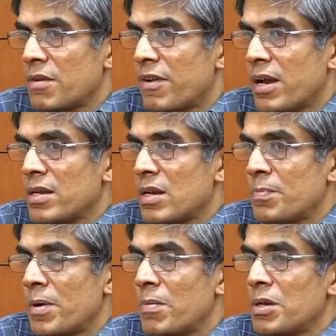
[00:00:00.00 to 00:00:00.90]
and faculty to
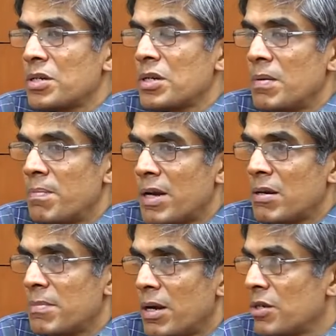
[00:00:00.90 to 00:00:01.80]
publish in better
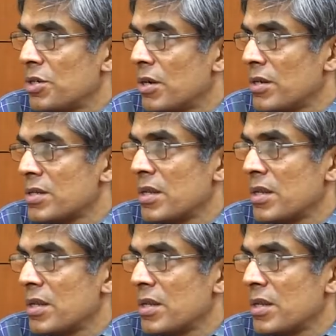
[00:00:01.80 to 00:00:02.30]
and better journals,